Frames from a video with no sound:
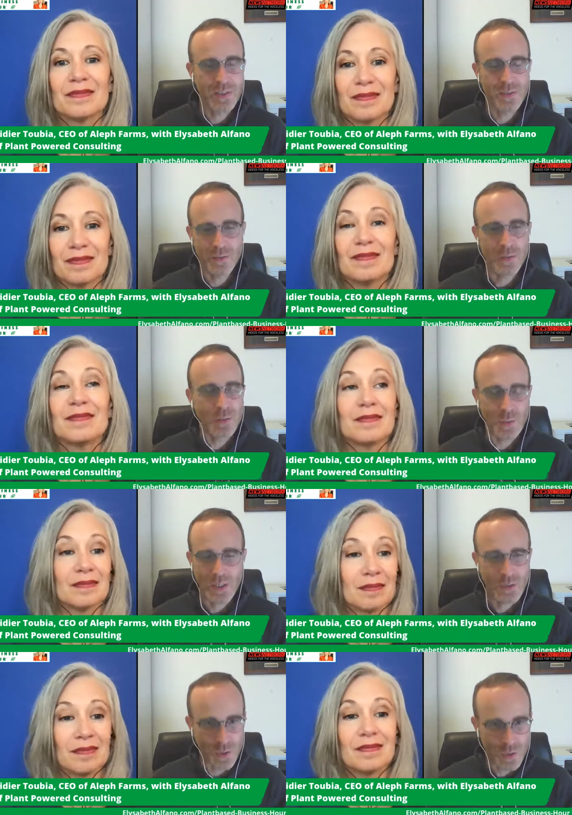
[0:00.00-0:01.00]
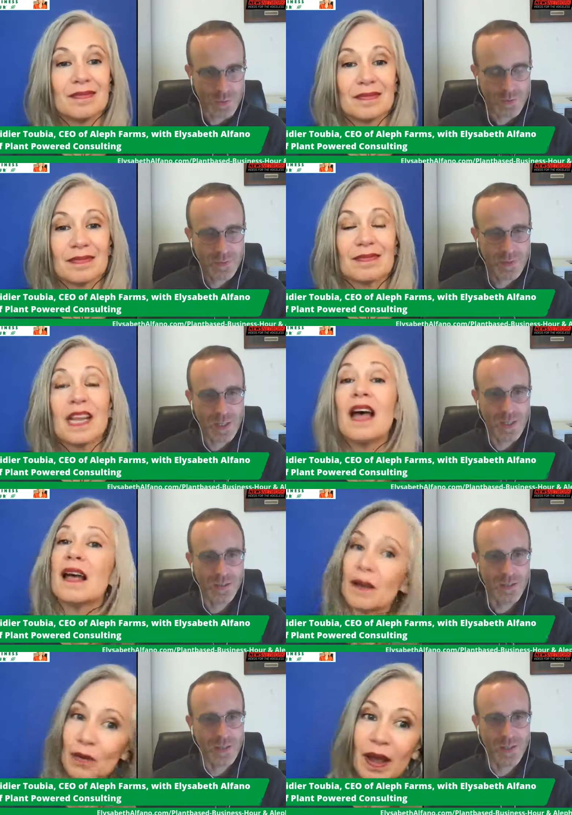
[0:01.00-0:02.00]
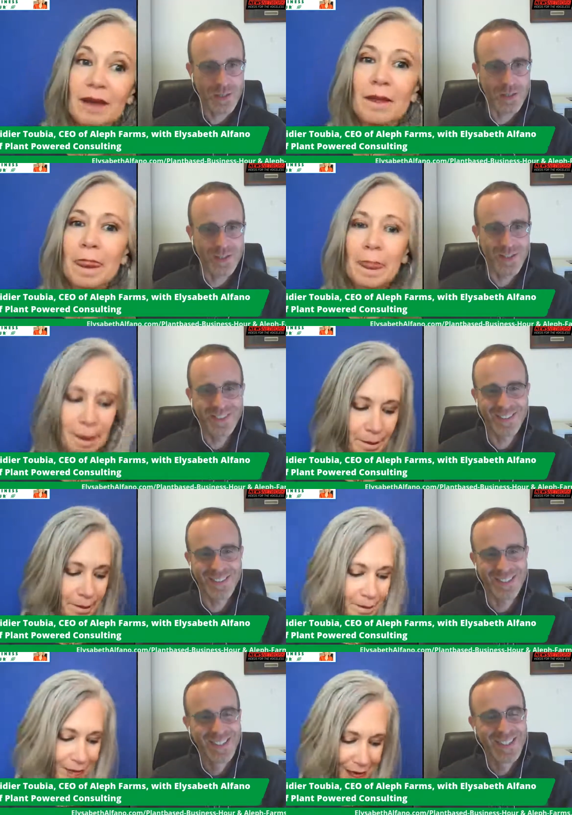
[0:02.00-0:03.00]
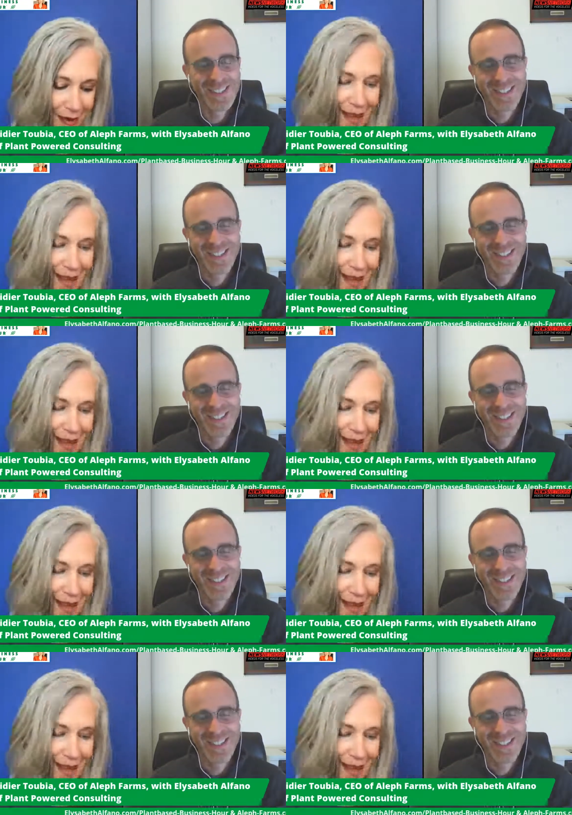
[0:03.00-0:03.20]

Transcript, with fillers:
Speaker 1: is not the right question. Ah, I think, okay. I think